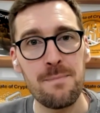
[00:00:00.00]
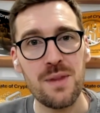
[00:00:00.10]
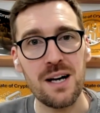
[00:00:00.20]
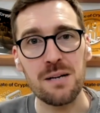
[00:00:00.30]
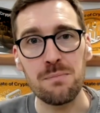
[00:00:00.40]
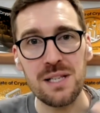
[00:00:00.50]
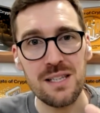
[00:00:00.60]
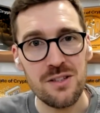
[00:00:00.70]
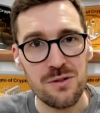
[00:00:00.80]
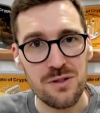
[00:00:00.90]
a completely
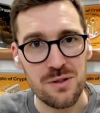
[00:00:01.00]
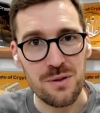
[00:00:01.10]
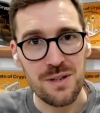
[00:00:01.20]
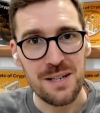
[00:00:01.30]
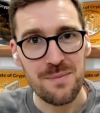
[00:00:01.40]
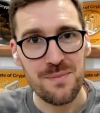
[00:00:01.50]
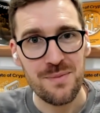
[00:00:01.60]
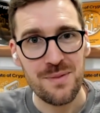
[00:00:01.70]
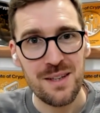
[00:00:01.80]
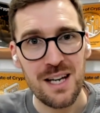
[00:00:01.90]
new story
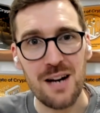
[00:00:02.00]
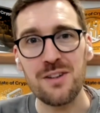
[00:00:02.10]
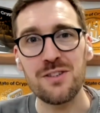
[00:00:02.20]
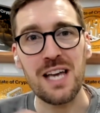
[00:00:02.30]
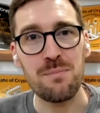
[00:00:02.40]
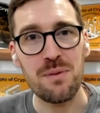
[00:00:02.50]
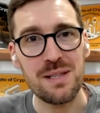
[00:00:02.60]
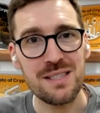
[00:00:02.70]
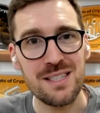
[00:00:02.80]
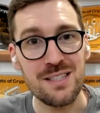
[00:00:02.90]
around your
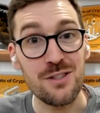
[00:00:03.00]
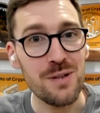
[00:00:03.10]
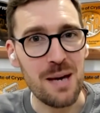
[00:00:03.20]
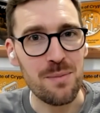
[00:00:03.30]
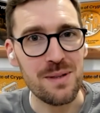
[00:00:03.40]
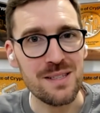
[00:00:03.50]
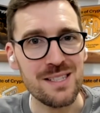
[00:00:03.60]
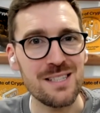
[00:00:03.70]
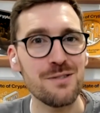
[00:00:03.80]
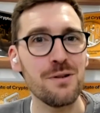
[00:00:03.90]
new
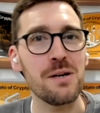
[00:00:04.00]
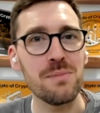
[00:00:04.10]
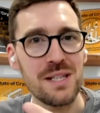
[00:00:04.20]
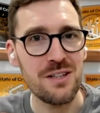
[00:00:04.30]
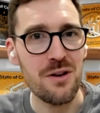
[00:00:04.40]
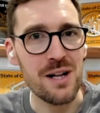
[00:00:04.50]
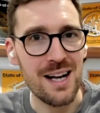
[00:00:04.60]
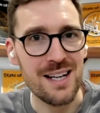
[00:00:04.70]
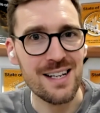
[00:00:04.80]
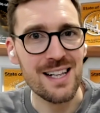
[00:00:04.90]
capabilities to a completely new
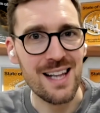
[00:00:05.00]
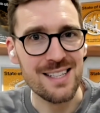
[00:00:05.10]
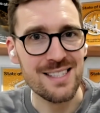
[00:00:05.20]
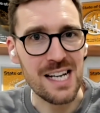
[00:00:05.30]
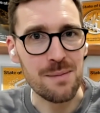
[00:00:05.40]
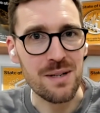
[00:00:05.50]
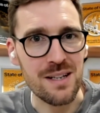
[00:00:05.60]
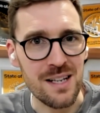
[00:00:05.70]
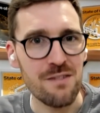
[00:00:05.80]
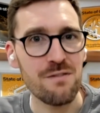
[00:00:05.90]
client segment.
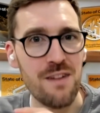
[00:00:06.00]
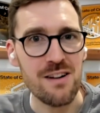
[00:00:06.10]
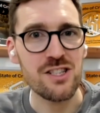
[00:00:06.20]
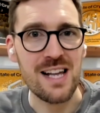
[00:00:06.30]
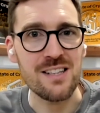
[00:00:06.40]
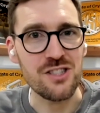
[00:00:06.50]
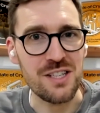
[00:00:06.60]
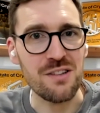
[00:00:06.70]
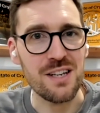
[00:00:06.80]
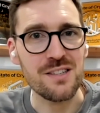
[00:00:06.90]
Very challenging
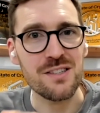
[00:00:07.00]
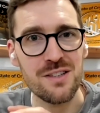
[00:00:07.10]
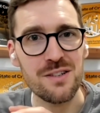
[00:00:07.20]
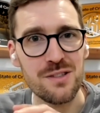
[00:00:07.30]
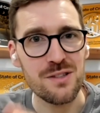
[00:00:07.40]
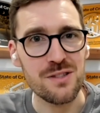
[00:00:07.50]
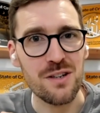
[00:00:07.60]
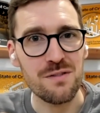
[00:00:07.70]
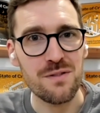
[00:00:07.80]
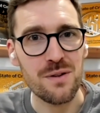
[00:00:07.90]
thing to
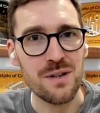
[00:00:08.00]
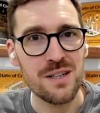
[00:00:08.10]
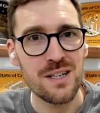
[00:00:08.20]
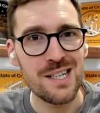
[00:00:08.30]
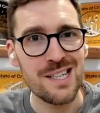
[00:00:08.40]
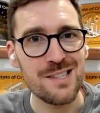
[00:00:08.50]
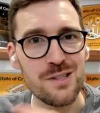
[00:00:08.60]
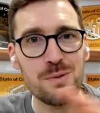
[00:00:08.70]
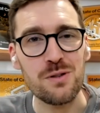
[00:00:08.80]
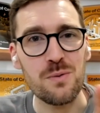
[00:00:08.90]
solve for.
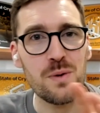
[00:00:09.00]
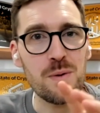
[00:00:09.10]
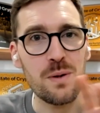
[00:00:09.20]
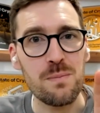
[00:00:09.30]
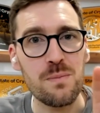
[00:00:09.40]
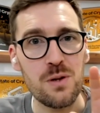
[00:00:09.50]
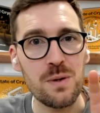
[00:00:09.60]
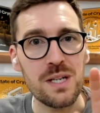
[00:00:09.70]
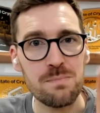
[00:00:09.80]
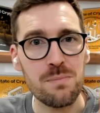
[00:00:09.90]
So you
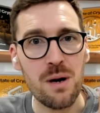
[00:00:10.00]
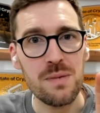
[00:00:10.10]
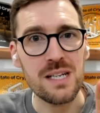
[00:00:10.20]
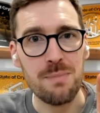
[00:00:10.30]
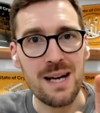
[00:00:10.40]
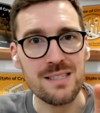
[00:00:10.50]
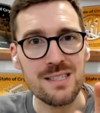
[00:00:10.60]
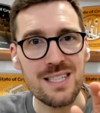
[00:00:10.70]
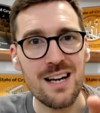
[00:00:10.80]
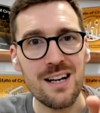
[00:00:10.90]
would probably expect to
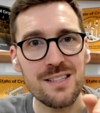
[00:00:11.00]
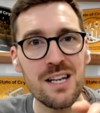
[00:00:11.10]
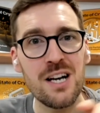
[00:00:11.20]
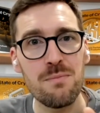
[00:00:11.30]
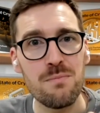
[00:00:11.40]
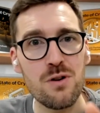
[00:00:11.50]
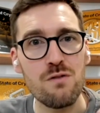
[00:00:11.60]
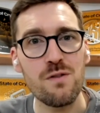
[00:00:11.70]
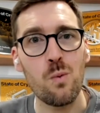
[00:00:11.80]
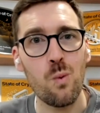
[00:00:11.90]
see us
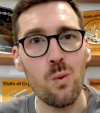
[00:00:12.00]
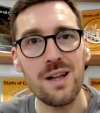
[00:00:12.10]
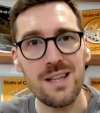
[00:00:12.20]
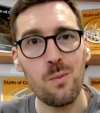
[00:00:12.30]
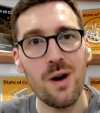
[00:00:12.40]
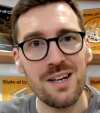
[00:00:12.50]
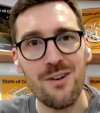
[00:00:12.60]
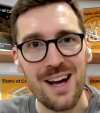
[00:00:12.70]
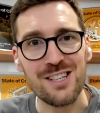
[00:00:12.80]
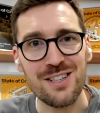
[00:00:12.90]
move in one
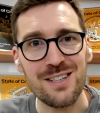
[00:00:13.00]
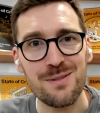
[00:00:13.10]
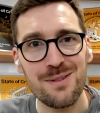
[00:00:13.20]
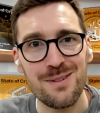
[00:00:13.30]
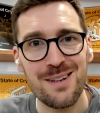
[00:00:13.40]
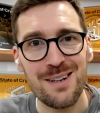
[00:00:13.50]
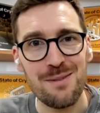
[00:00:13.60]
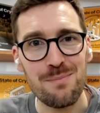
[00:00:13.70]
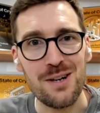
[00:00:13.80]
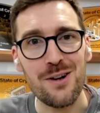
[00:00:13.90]
direction,
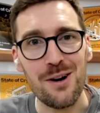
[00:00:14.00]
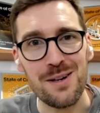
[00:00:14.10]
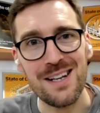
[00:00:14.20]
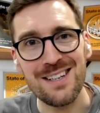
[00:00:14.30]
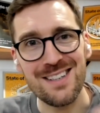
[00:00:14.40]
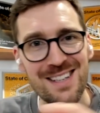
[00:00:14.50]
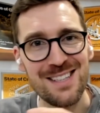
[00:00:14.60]
but not in